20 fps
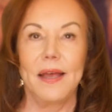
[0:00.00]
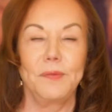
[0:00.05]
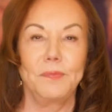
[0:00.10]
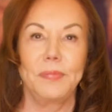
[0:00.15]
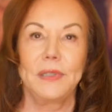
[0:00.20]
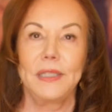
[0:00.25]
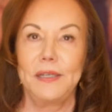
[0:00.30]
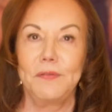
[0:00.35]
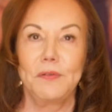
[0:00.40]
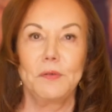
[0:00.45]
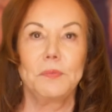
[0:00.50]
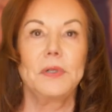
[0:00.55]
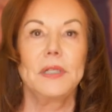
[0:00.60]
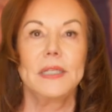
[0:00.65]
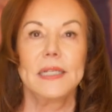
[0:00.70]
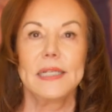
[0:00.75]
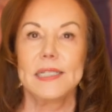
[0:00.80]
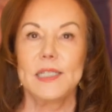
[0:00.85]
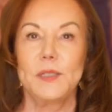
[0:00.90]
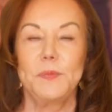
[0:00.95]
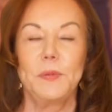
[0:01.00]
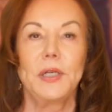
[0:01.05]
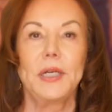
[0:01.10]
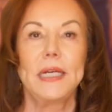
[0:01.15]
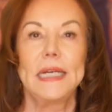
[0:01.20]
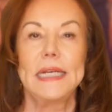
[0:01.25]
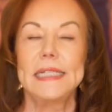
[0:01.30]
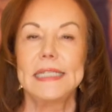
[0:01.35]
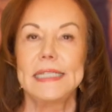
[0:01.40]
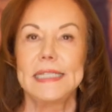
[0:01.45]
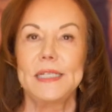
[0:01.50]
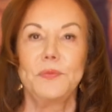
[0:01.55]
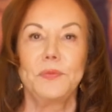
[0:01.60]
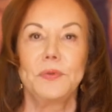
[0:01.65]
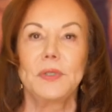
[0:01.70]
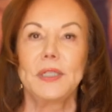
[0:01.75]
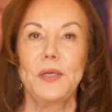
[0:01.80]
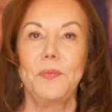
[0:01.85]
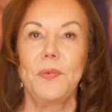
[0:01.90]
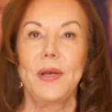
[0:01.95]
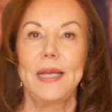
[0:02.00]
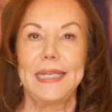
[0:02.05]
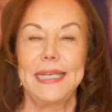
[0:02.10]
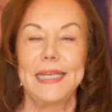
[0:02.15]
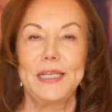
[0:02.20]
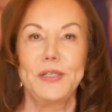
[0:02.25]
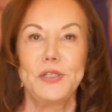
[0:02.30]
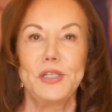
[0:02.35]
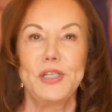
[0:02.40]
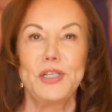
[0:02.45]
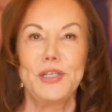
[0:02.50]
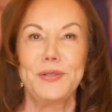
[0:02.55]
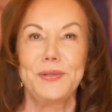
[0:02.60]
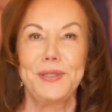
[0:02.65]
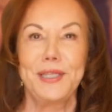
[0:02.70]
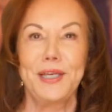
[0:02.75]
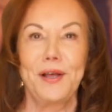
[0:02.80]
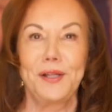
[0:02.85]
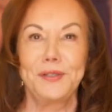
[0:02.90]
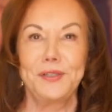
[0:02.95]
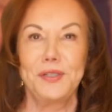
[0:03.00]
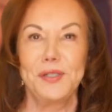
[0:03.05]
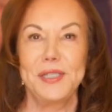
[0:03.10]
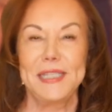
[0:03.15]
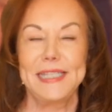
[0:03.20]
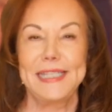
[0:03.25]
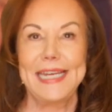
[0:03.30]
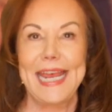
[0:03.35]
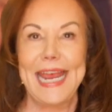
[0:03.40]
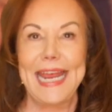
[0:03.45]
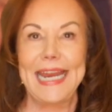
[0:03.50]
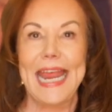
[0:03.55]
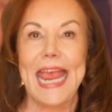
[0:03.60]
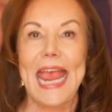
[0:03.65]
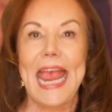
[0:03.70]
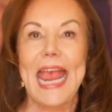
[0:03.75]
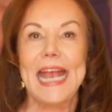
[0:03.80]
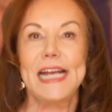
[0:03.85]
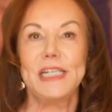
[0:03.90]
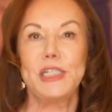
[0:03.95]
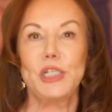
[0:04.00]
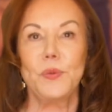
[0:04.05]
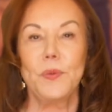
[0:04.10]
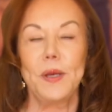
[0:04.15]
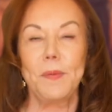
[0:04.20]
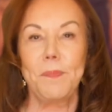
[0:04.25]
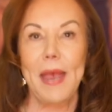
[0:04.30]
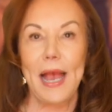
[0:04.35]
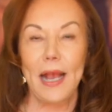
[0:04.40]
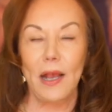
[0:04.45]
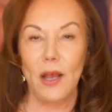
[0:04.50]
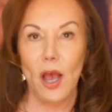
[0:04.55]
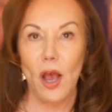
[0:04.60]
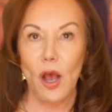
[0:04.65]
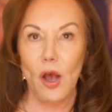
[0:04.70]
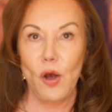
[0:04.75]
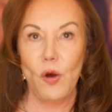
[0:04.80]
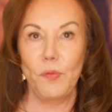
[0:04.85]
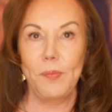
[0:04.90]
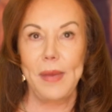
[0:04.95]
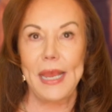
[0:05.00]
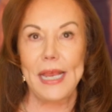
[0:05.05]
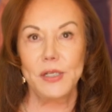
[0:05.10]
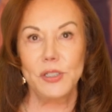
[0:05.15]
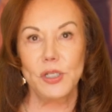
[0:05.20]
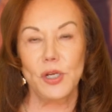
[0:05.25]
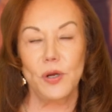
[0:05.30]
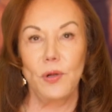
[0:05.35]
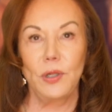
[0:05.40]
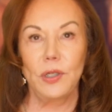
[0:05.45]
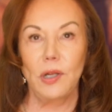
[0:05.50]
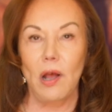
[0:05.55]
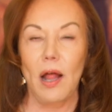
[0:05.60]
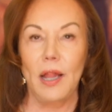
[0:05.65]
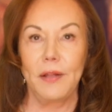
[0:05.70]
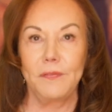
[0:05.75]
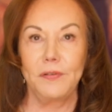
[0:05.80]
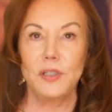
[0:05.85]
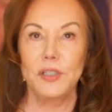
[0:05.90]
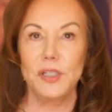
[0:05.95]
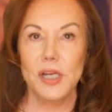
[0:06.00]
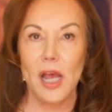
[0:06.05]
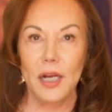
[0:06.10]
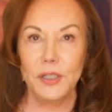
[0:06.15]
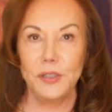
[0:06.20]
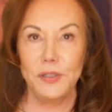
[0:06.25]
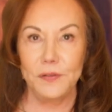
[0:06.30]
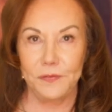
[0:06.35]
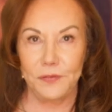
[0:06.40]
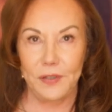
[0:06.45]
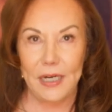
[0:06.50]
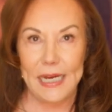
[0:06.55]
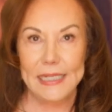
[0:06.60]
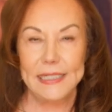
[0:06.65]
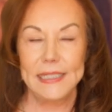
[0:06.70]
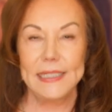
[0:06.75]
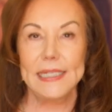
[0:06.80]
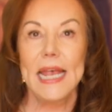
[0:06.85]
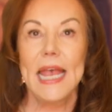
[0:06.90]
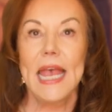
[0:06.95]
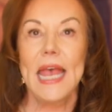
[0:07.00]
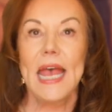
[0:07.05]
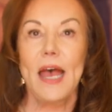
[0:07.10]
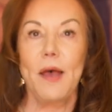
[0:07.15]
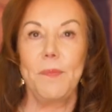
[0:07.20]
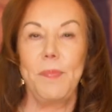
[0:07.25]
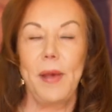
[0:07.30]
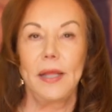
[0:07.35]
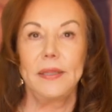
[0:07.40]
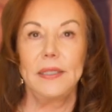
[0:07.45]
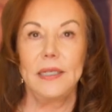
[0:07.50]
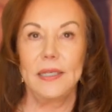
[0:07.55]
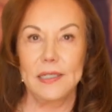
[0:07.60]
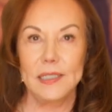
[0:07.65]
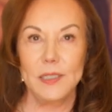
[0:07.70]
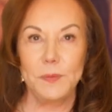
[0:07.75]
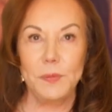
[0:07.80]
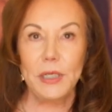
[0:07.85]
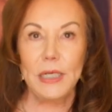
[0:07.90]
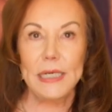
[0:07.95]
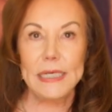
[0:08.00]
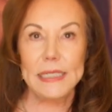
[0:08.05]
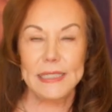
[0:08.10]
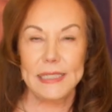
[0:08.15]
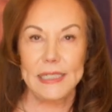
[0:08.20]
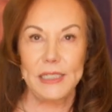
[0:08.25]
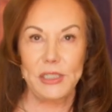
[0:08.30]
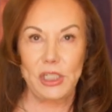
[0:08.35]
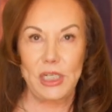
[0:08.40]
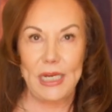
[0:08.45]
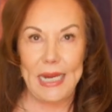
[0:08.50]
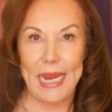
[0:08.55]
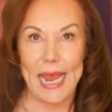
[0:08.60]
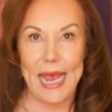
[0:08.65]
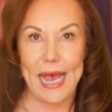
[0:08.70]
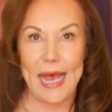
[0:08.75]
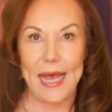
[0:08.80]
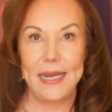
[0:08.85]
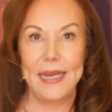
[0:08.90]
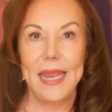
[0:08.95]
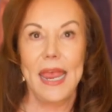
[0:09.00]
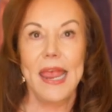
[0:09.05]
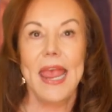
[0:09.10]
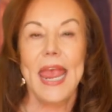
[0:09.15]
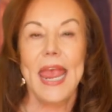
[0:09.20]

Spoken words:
unbelievable experience and really went into the altered state. And she went back home and told all of her doctor friends about the experience that she had.